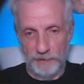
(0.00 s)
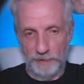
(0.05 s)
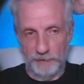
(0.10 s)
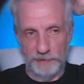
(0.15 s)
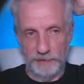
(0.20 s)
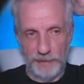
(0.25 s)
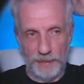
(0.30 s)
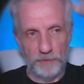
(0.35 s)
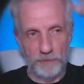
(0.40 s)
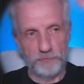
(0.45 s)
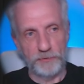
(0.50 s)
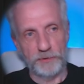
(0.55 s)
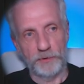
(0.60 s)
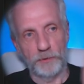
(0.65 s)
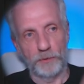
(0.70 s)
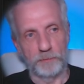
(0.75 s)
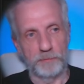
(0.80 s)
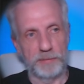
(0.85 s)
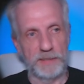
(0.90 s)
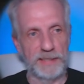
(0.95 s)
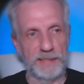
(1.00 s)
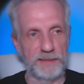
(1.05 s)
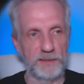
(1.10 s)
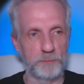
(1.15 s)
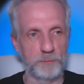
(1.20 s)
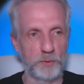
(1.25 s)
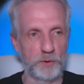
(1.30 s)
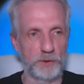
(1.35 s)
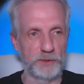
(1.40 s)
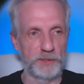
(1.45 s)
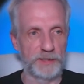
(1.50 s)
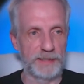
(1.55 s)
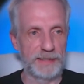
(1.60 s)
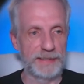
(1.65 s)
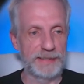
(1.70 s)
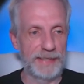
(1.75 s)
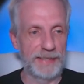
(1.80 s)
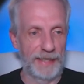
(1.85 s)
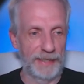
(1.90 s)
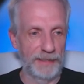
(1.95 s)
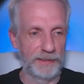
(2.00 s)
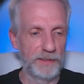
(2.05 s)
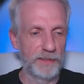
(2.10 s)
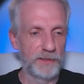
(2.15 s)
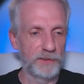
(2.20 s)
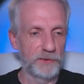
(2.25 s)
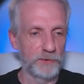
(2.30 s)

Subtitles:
And now if we go and play this project again,